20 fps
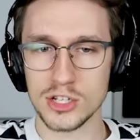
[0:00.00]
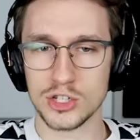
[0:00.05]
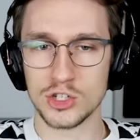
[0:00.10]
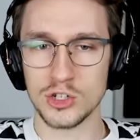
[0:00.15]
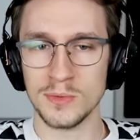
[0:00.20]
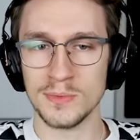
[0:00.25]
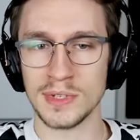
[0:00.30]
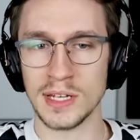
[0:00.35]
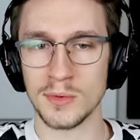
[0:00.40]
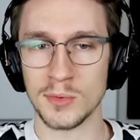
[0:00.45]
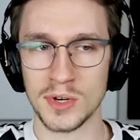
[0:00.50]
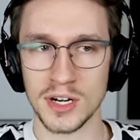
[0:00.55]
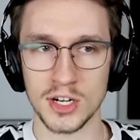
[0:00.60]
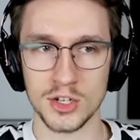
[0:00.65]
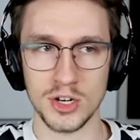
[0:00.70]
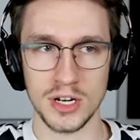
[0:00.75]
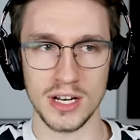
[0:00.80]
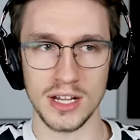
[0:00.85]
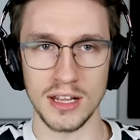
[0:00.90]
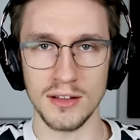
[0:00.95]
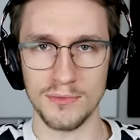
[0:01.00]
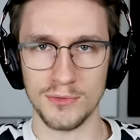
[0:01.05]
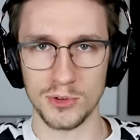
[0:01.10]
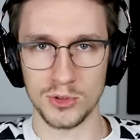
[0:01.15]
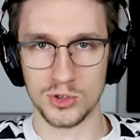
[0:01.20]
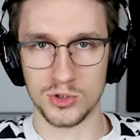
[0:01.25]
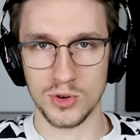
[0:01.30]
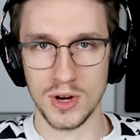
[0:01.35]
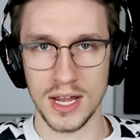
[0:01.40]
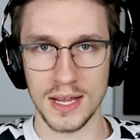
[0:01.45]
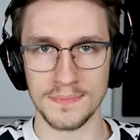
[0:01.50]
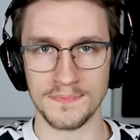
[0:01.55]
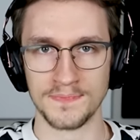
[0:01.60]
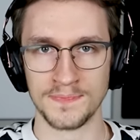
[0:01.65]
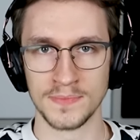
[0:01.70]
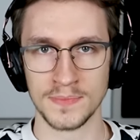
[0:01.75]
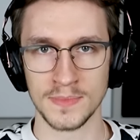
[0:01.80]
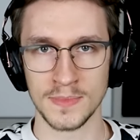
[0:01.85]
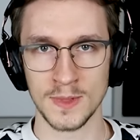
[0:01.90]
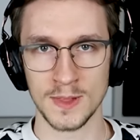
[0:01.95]
assume they were going to try to
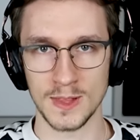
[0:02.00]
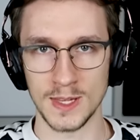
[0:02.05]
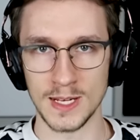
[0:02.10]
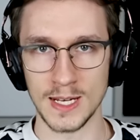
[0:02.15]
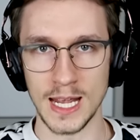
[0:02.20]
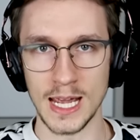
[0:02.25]
infiltrate the